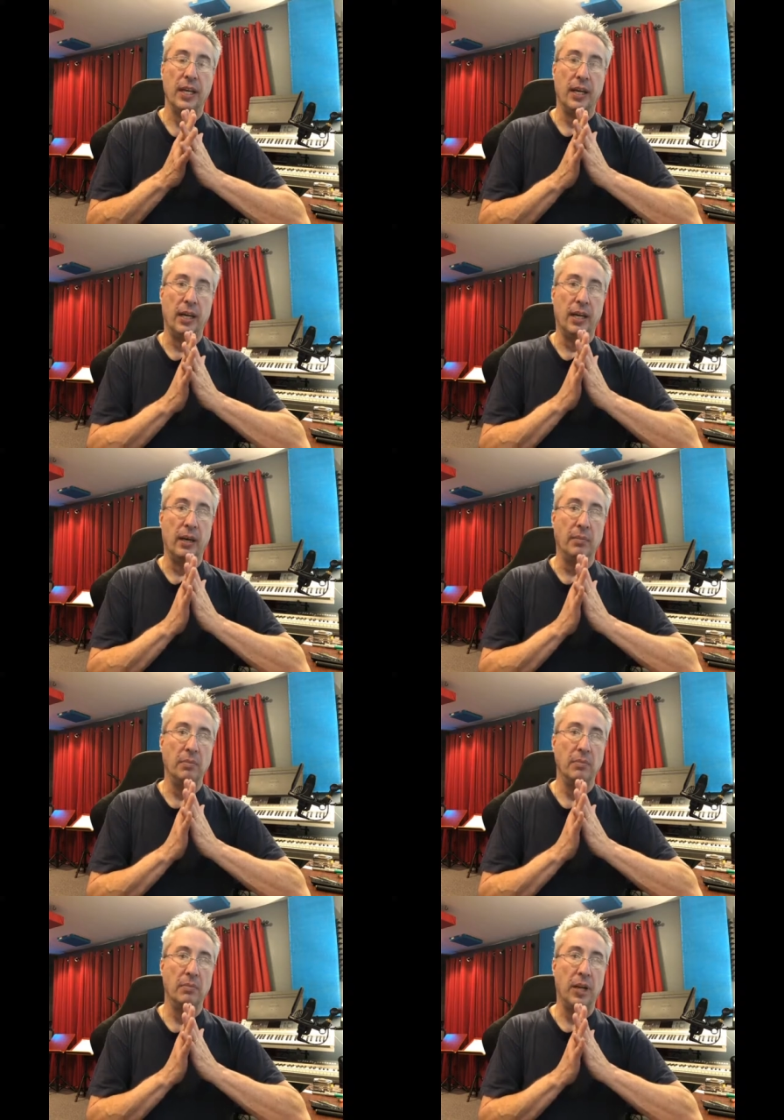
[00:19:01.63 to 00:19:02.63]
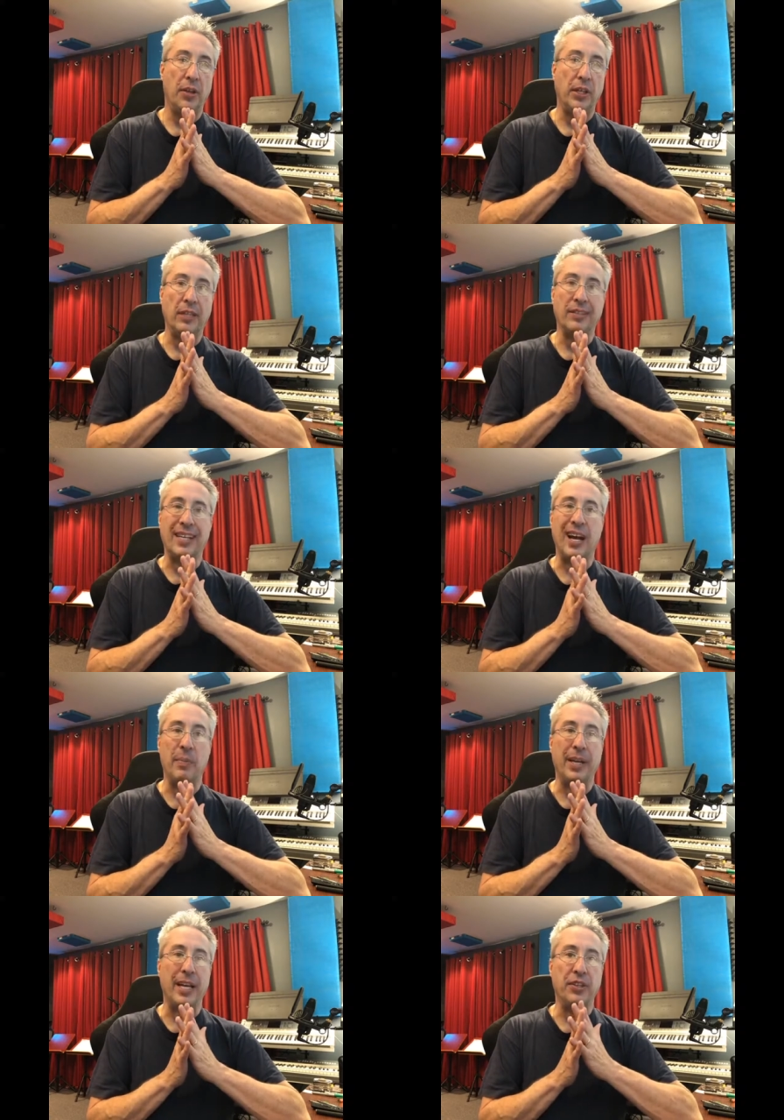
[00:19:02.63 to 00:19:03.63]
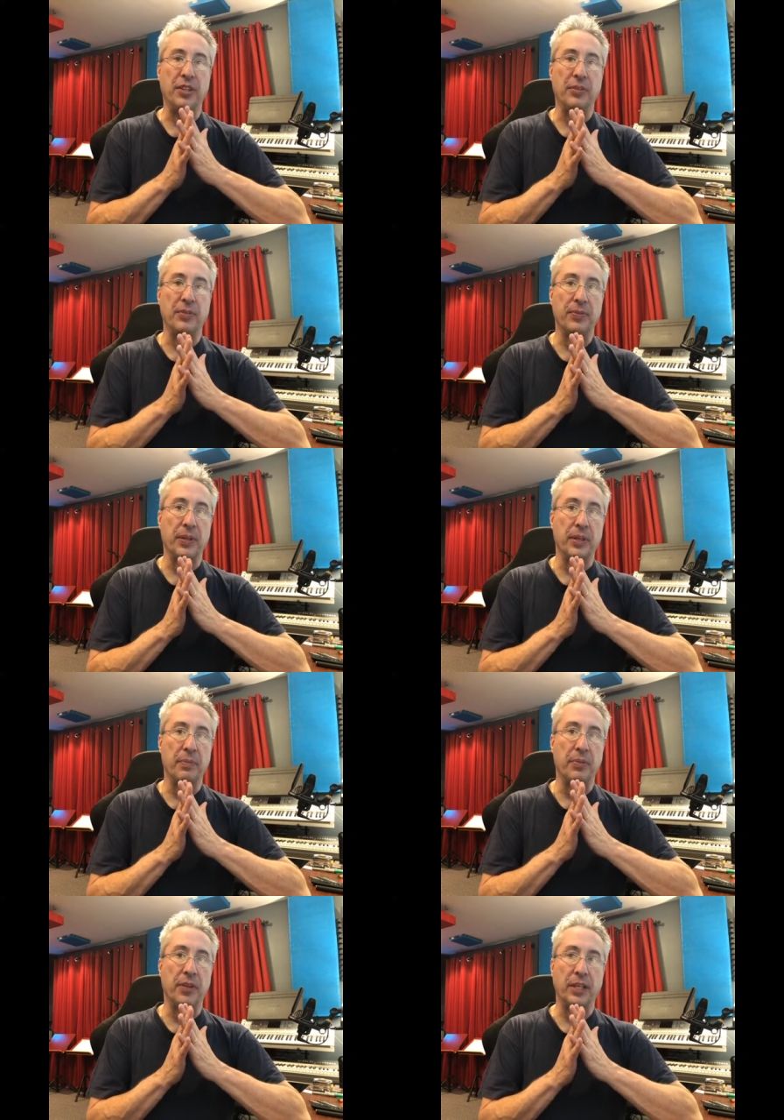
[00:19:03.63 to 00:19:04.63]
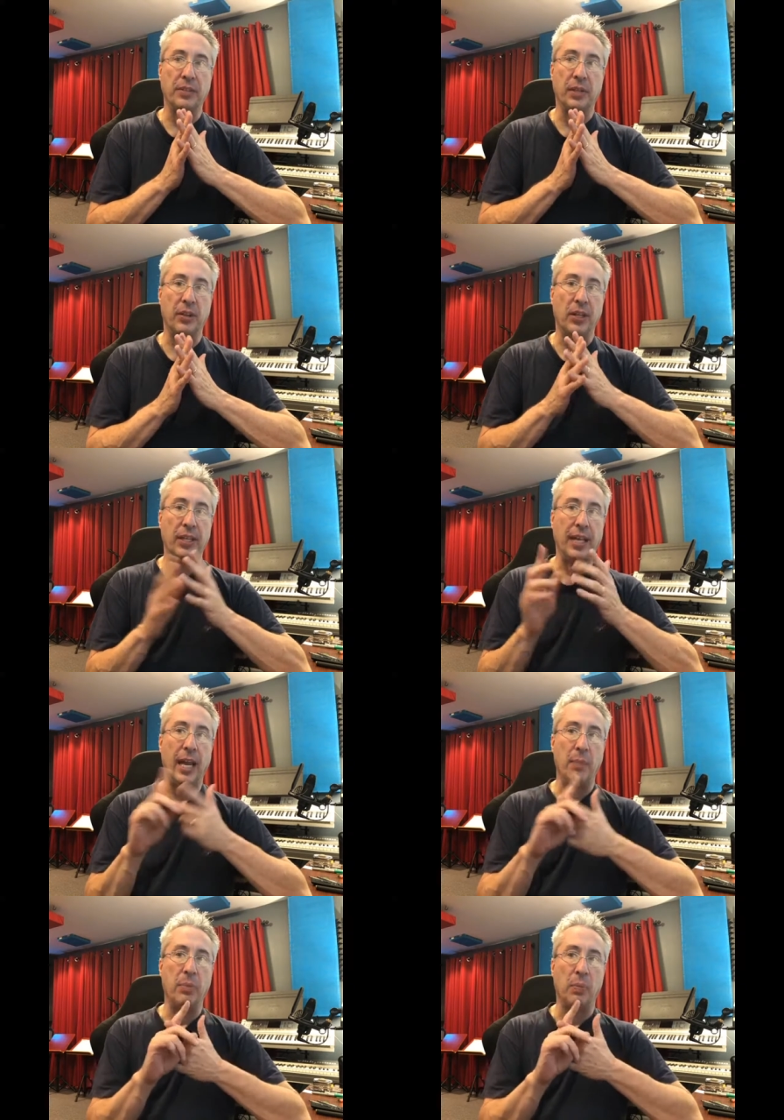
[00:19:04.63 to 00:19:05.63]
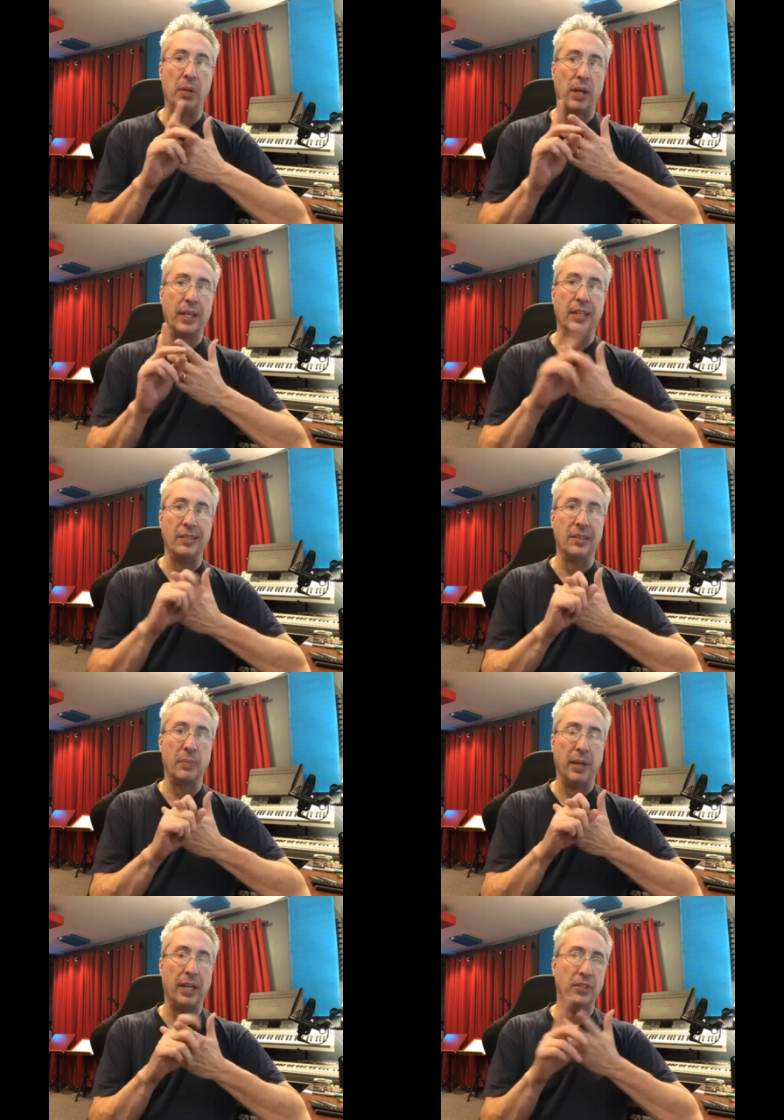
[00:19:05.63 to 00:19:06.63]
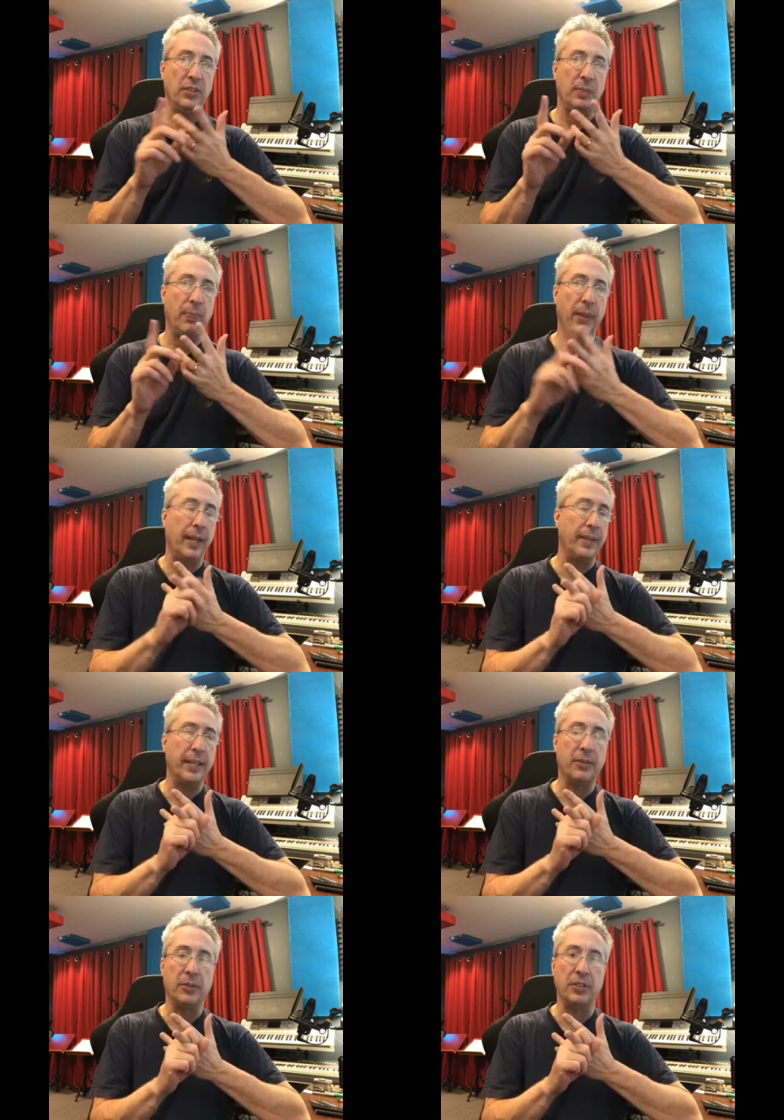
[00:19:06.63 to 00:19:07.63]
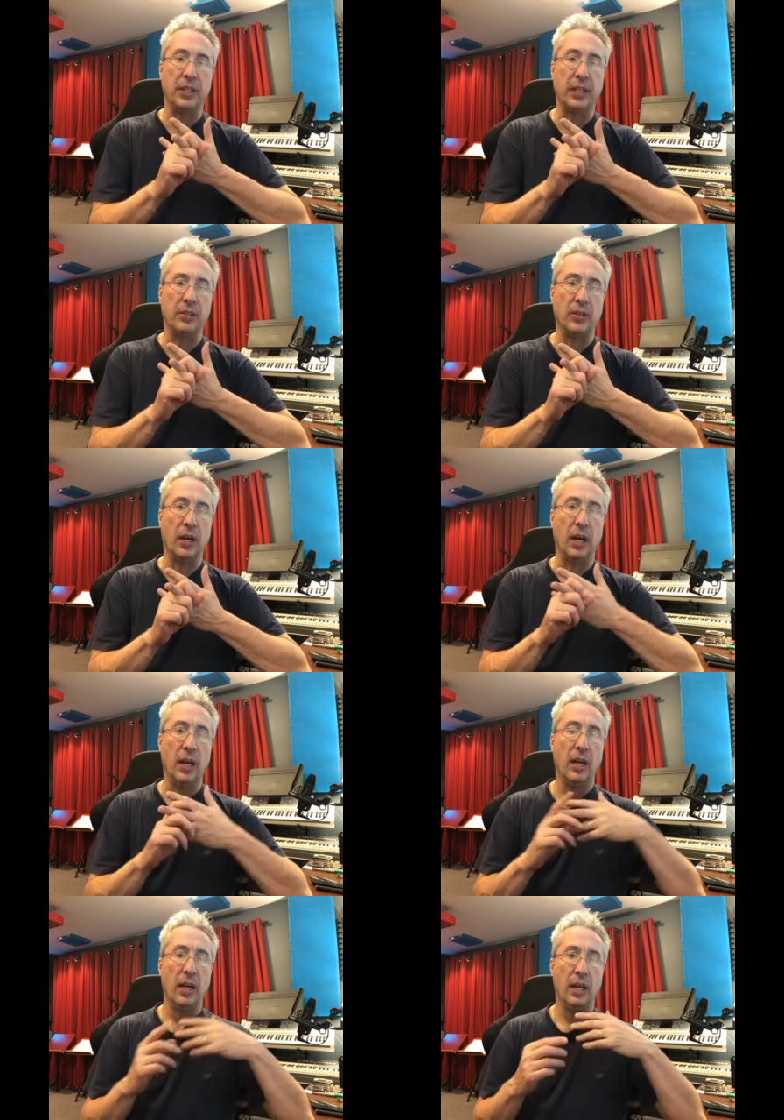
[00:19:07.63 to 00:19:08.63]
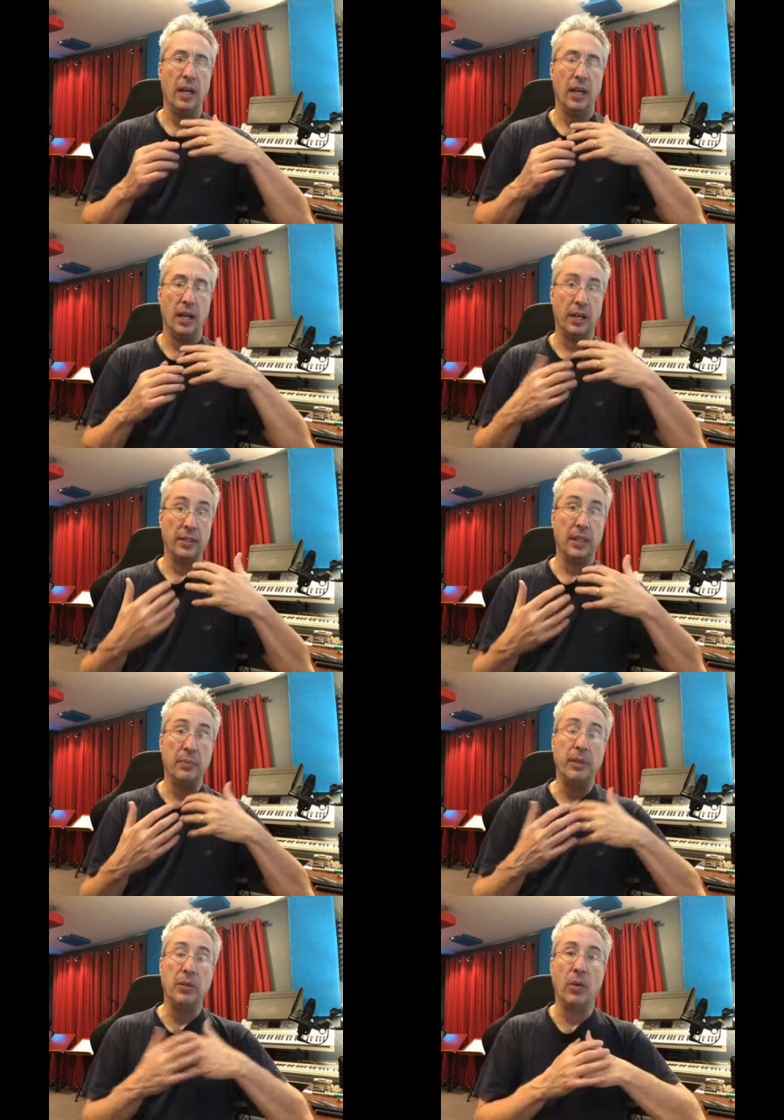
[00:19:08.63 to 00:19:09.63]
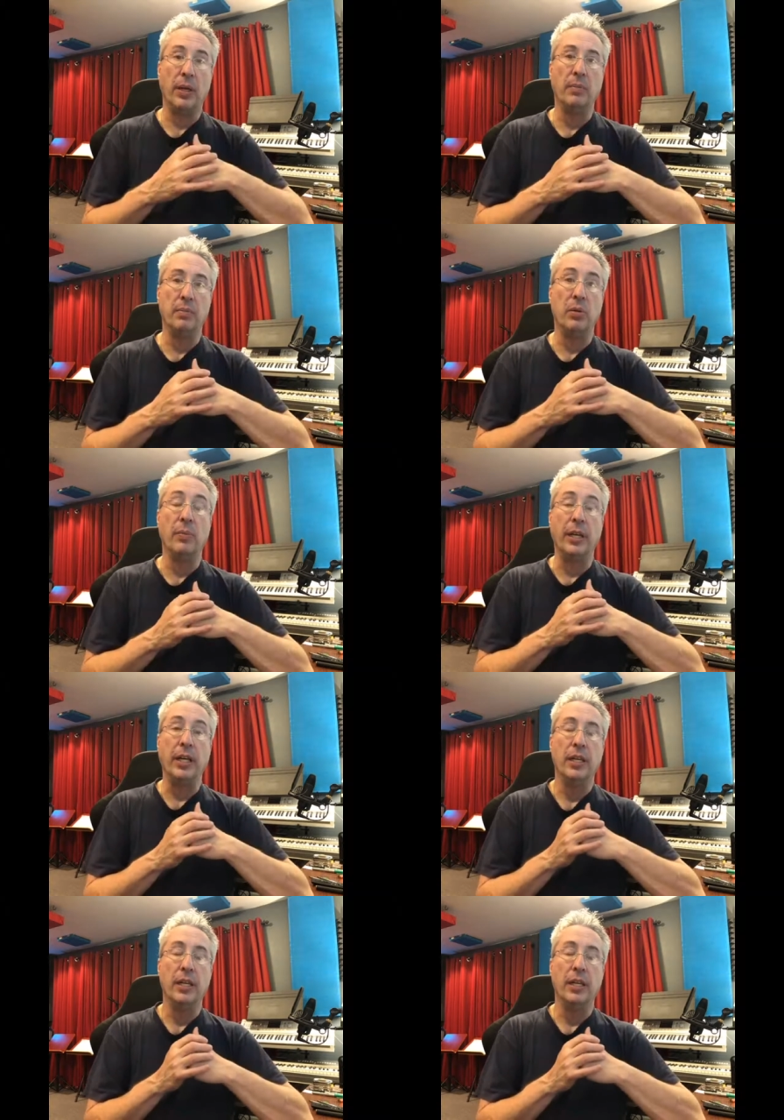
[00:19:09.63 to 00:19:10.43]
I think that's a combination of things. I think the ample plugins, the bass and the acoustic guitar, tend to be quite boomy.